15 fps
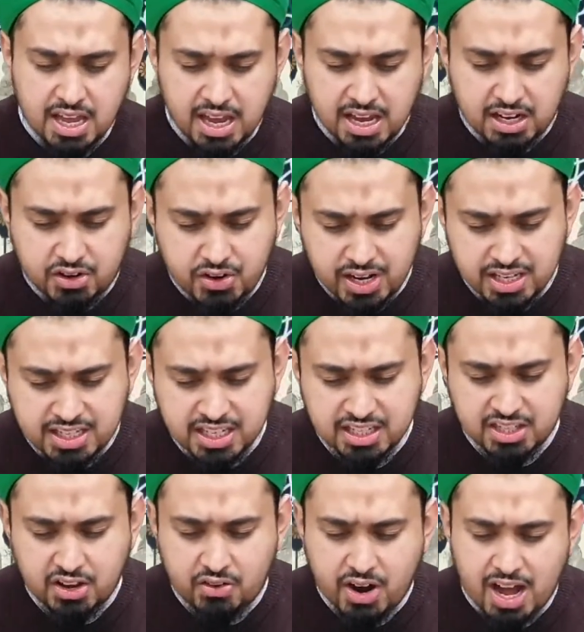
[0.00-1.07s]
increases
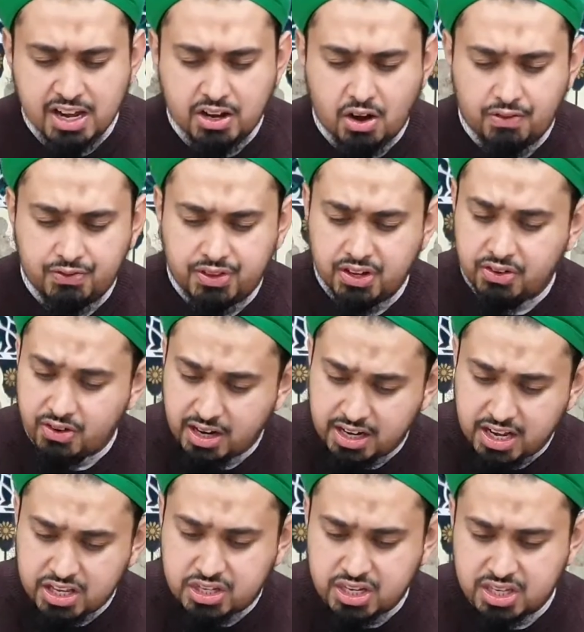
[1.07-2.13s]
the rank of the
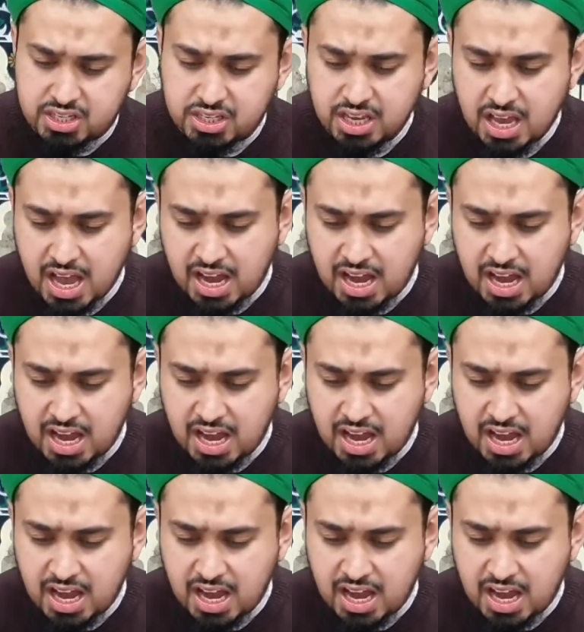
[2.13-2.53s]
religious,